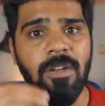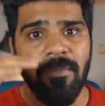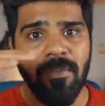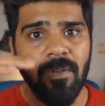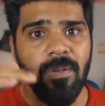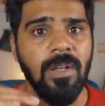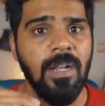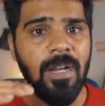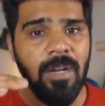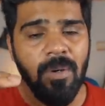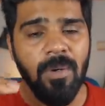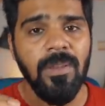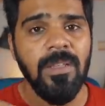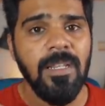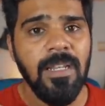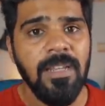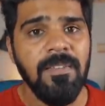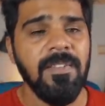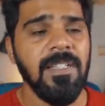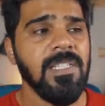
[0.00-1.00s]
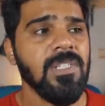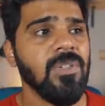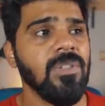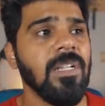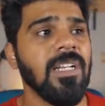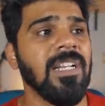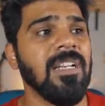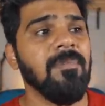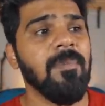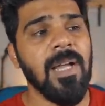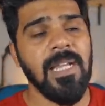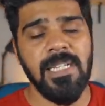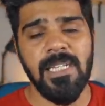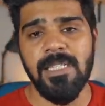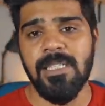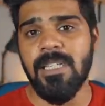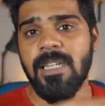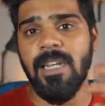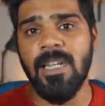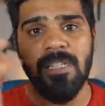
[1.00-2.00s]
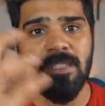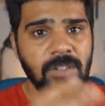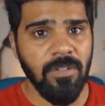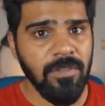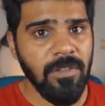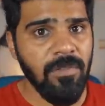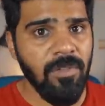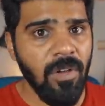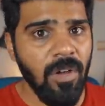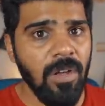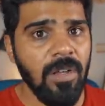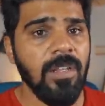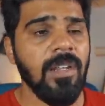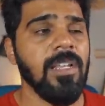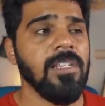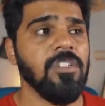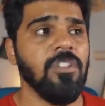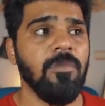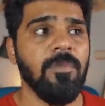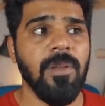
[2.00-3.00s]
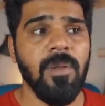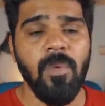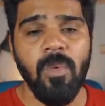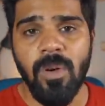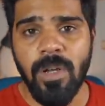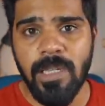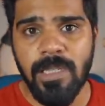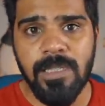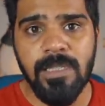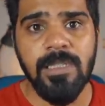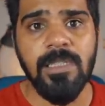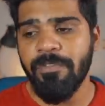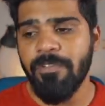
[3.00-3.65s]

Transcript: have to control the level so that it matches the rest of the vlog, rest of my voice.